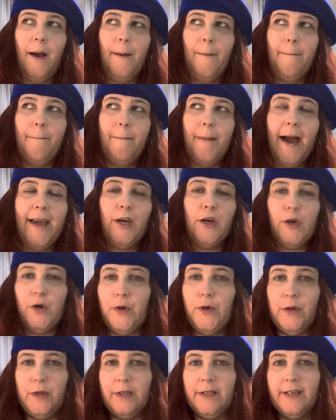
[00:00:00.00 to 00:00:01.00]
my
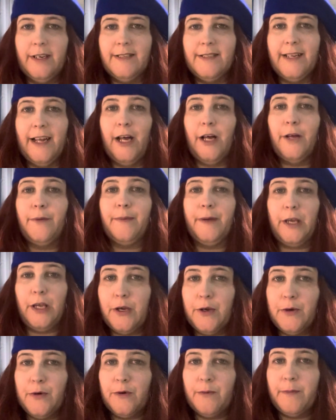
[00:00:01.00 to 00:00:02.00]
goal is to help
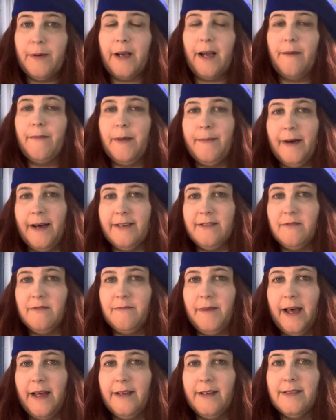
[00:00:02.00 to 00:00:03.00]
you become the boss of
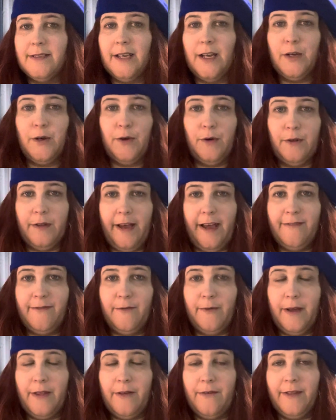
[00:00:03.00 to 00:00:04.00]
balance in your life,
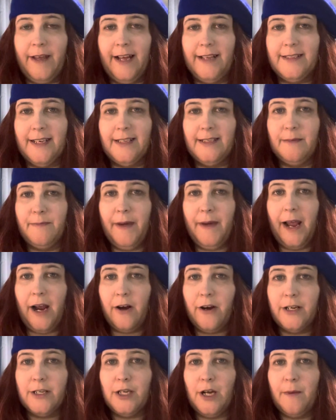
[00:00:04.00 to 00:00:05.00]
whether that's as a
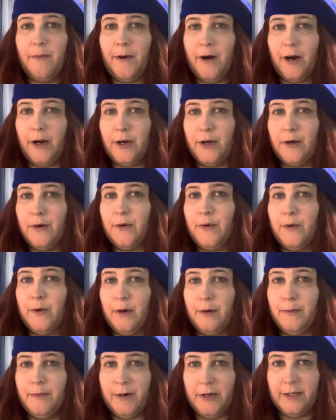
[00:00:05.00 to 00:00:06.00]
parent, a partner,
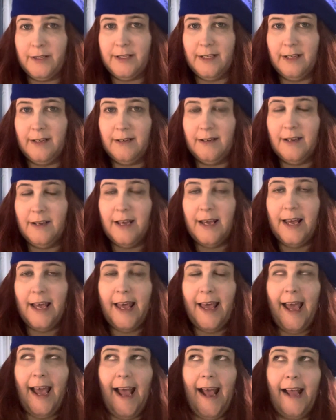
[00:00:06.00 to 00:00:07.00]
or a person.
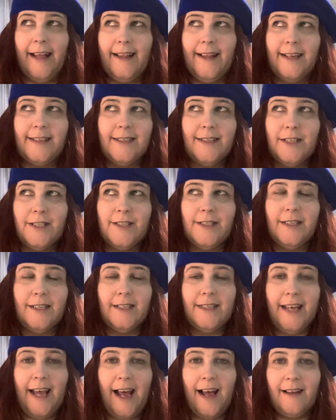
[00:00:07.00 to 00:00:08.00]
And that's not just a
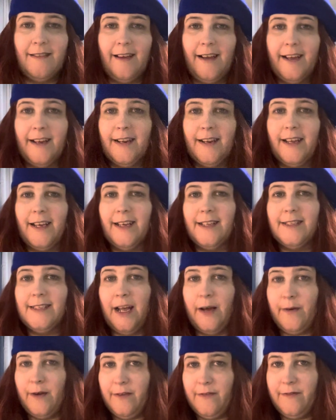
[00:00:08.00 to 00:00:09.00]
tagline. It's
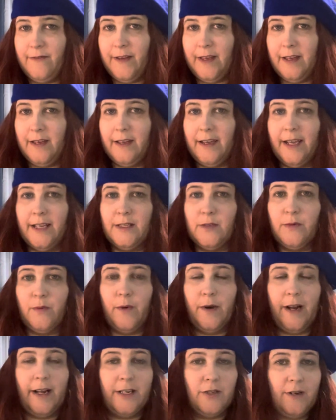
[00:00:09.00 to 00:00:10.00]
how I feel. It's
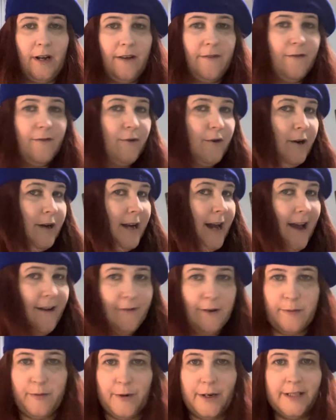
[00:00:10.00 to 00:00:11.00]
what I strive for in
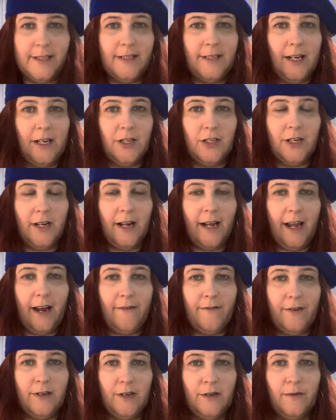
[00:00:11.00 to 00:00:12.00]
every presentation I
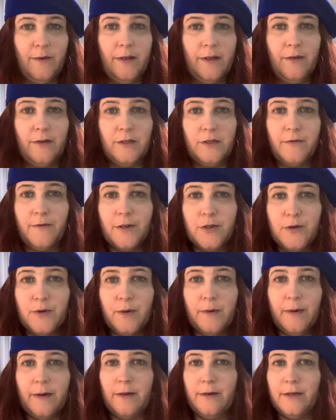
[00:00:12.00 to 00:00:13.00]
ever do, whether it's
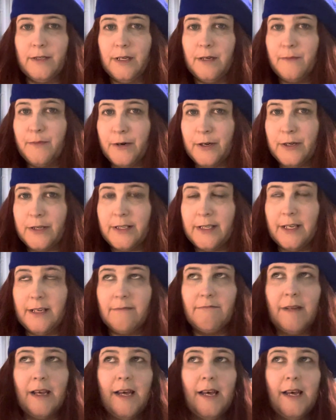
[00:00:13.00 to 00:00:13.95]
virtual, whether it's in person,